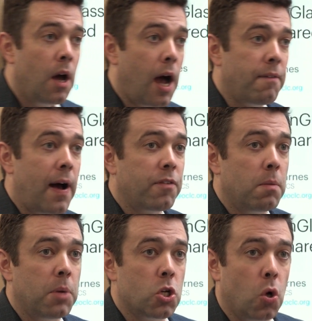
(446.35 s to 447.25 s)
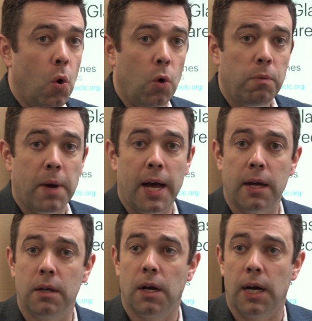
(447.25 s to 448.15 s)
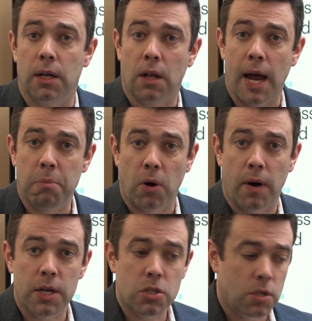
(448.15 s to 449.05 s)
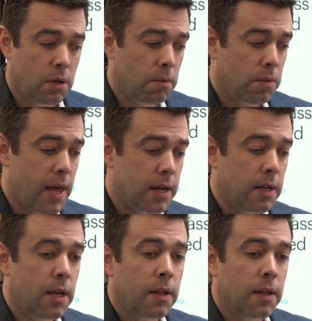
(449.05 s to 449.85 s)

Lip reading: I've often been told by libraries that